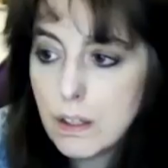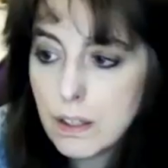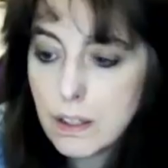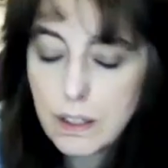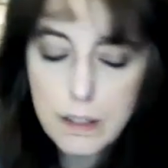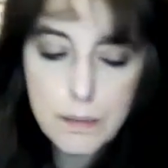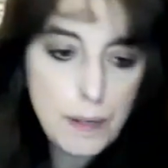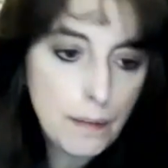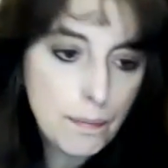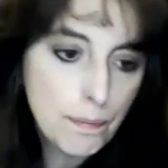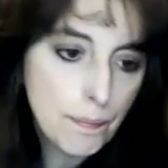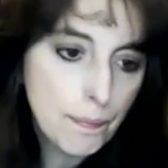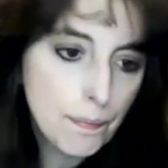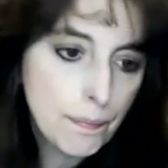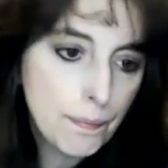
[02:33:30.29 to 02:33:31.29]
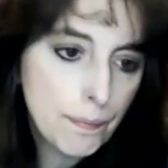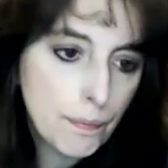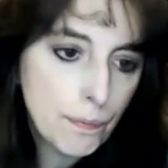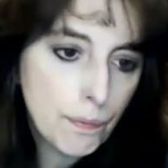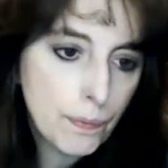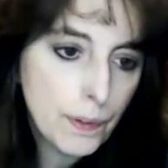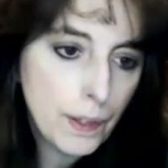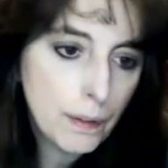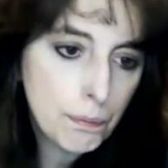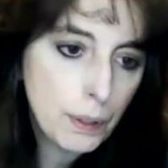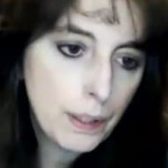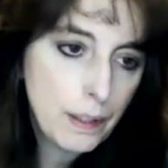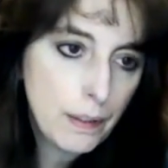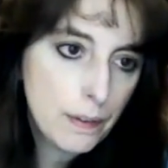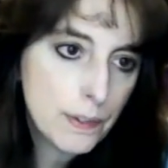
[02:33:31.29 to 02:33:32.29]
Come on,
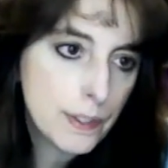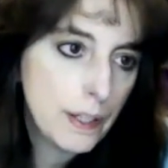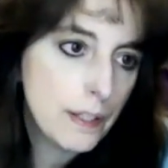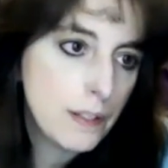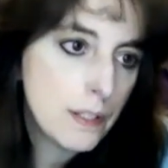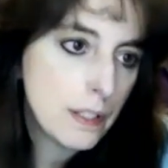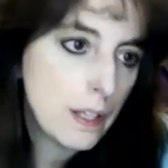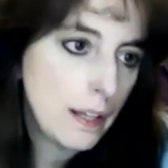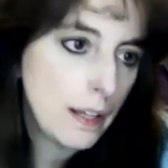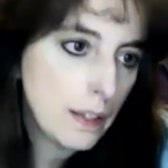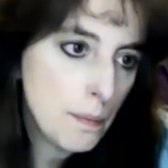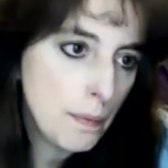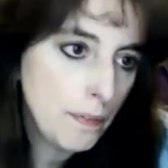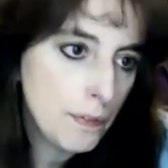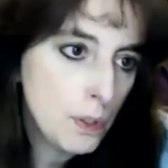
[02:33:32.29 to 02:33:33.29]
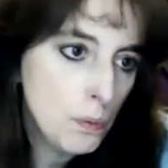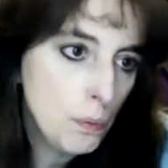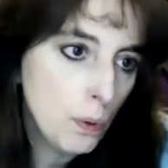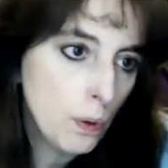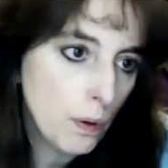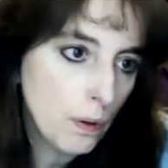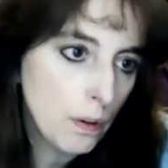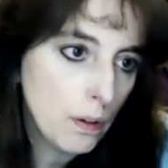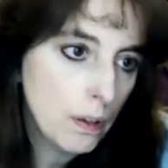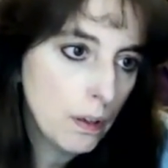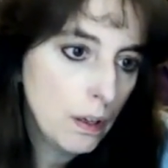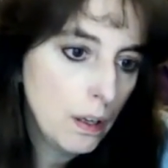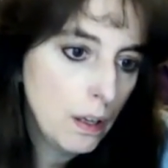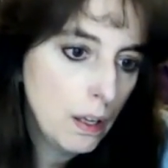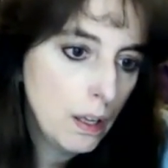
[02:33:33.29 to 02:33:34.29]
please, let's get them a few more.
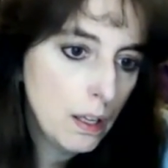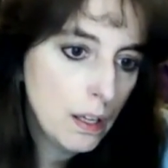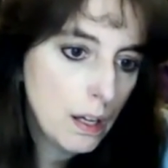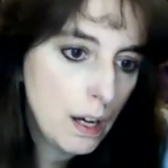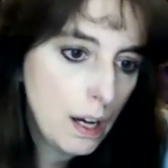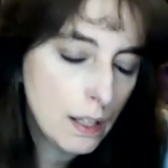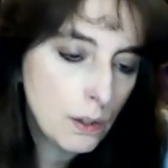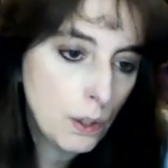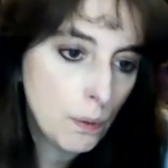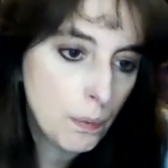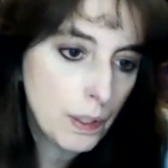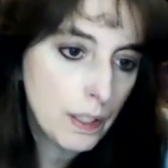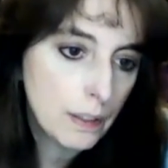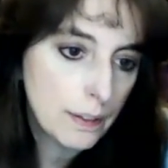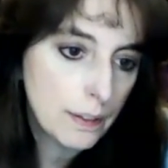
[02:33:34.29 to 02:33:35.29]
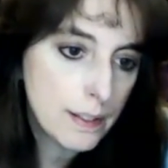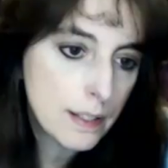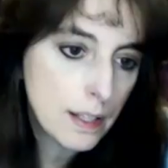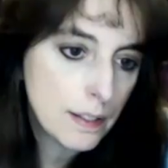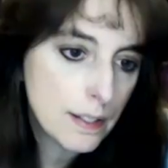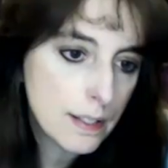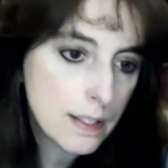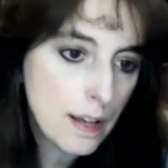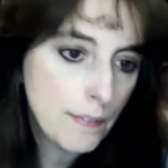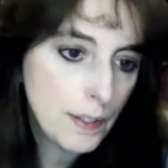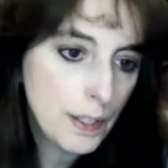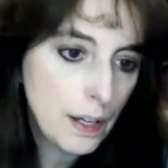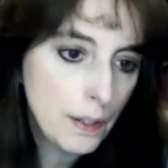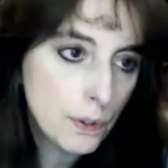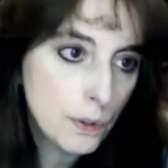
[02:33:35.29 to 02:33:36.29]
I thought we'd at least get to
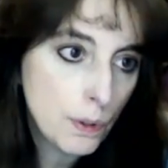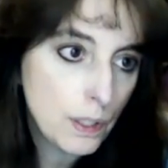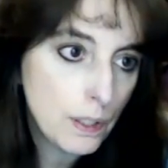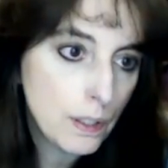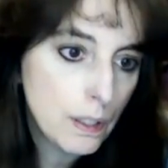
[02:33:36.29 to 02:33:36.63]
700.